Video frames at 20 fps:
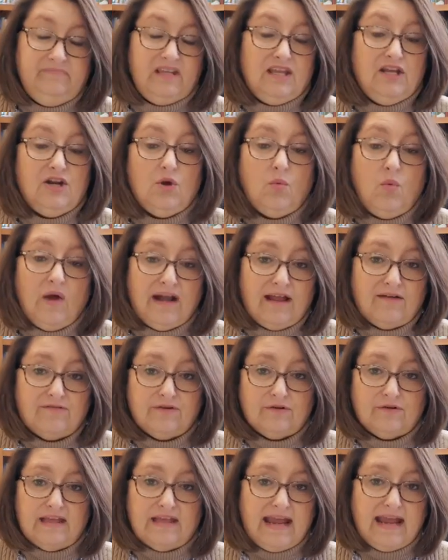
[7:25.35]
you know,
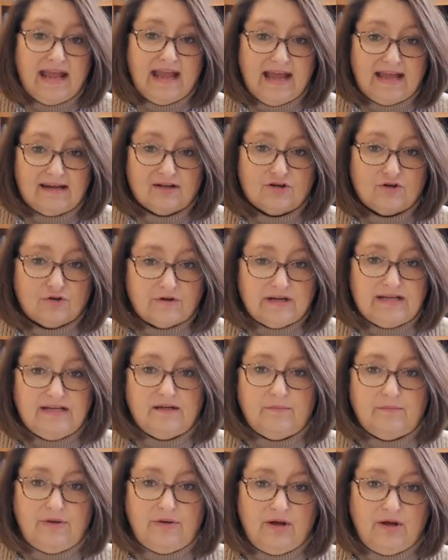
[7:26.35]
whatever they had agreed
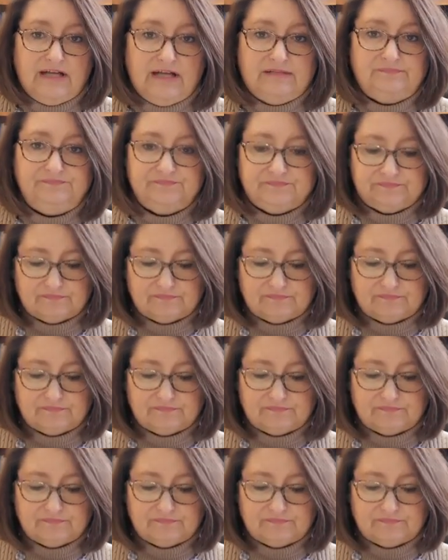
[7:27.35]
upon.